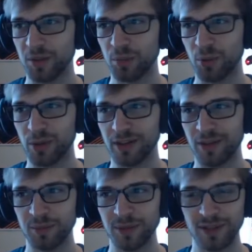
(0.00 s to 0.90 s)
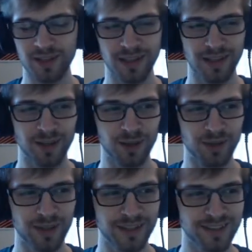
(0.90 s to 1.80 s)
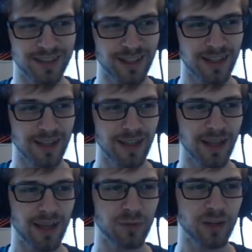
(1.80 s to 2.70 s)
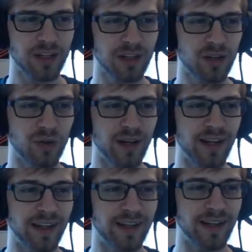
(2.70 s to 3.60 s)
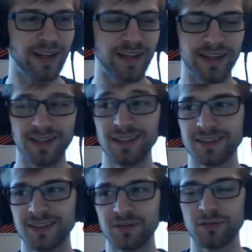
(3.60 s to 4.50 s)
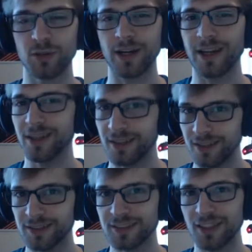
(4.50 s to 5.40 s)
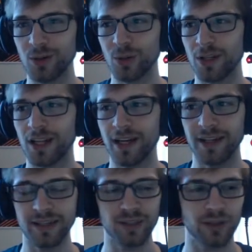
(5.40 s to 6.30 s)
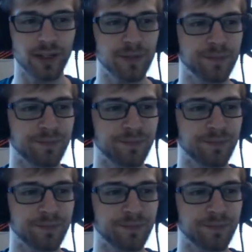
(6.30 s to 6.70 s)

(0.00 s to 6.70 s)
port number like always and we're gonna go ahead and listen for a single client alright